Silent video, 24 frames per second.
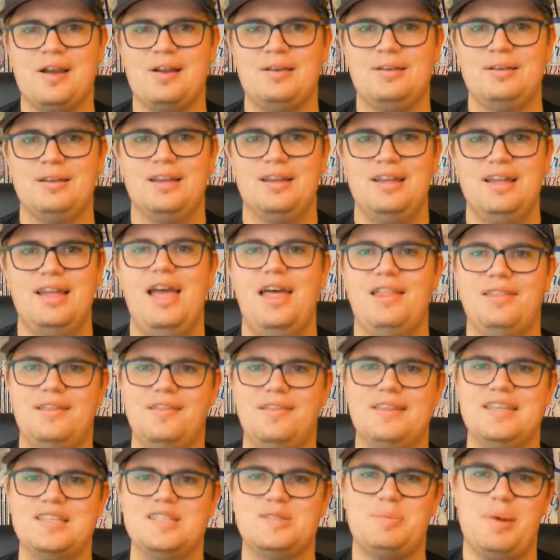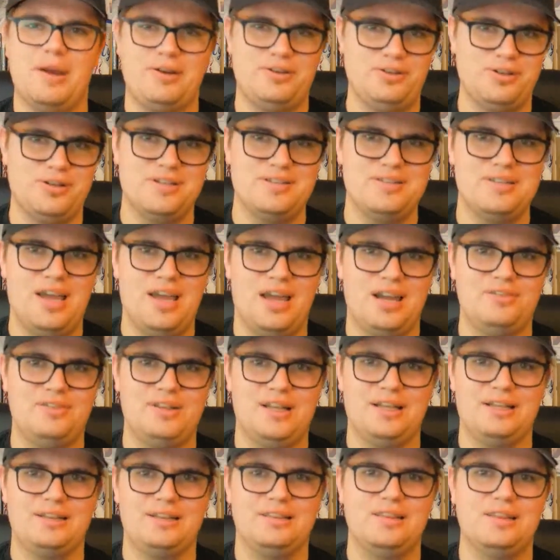And then the inspector, he's kind of
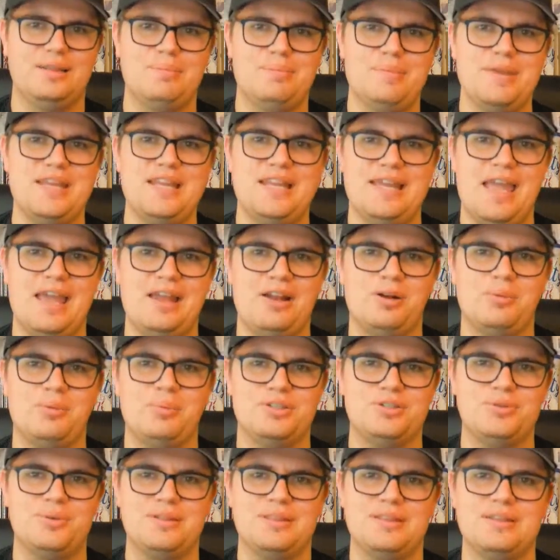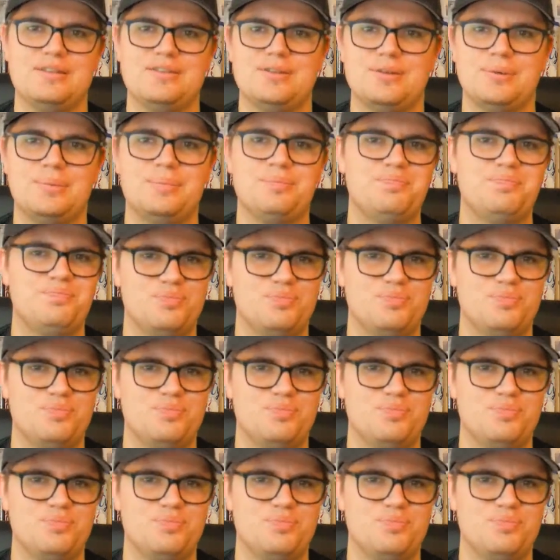like the mediator between the two.